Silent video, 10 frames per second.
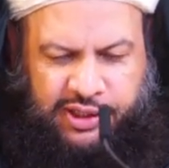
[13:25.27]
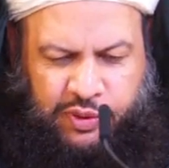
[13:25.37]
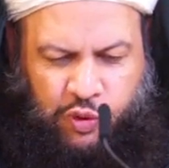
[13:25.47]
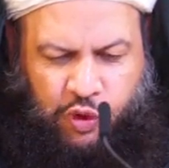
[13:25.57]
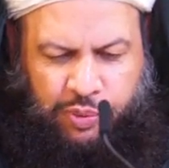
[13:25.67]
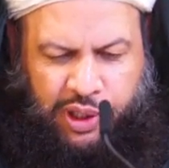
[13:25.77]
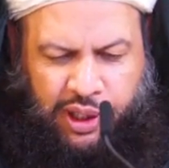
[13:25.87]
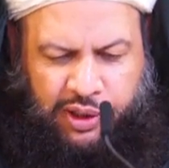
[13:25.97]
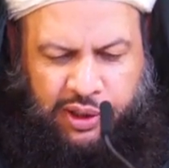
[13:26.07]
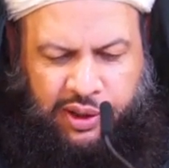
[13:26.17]
al
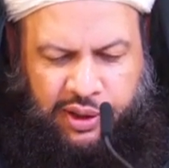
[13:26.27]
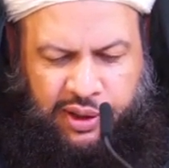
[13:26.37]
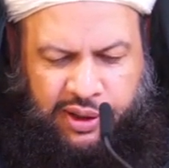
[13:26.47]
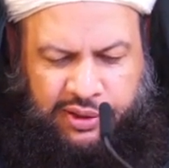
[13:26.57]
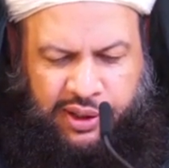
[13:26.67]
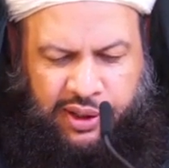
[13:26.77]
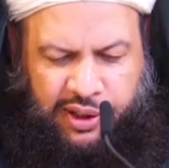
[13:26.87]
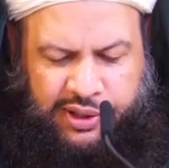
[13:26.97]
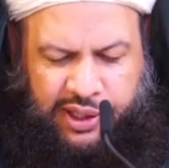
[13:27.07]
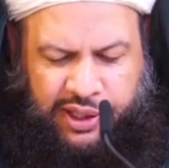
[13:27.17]
Kubra
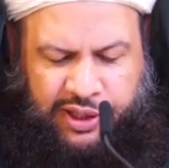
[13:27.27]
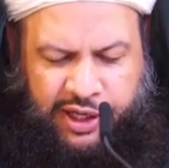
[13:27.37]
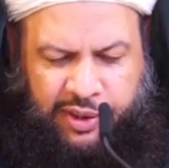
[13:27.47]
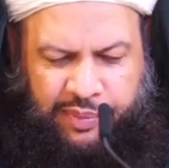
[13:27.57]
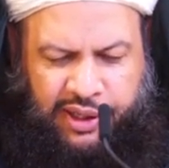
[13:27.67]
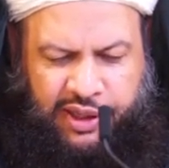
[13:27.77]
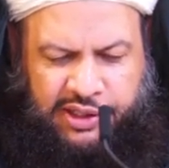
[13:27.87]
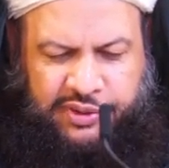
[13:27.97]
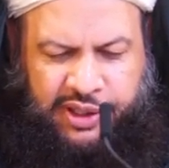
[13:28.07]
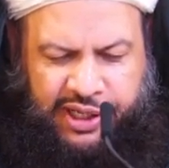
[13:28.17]
radiallahu anha and may Allah
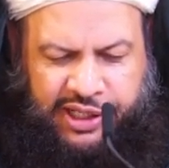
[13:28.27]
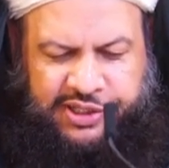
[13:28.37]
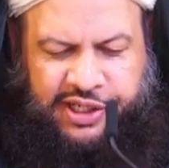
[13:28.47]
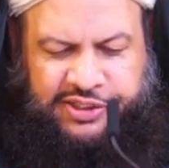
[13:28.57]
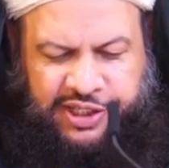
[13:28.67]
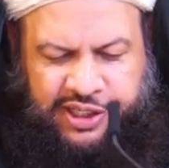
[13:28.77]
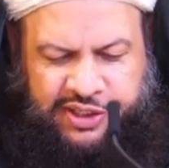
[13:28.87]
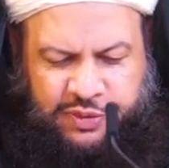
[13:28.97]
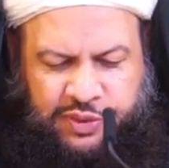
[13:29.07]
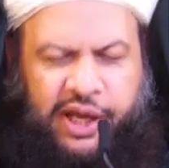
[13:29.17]
Azza raise her
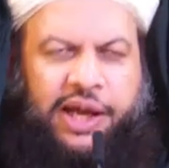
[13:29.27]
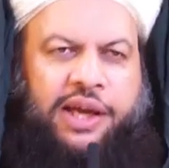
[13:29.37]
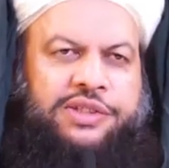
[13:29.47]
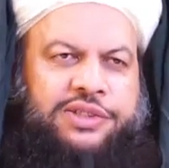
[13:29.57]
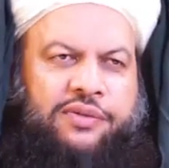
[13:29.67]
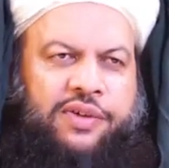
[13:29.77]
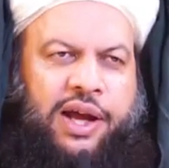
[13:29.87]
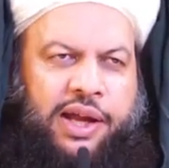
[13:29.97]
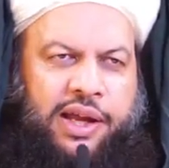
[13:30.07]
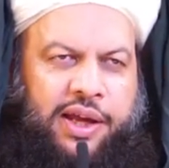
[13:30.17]
status to the highest of
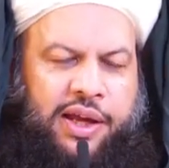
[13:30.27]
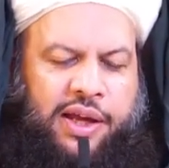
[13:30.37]
high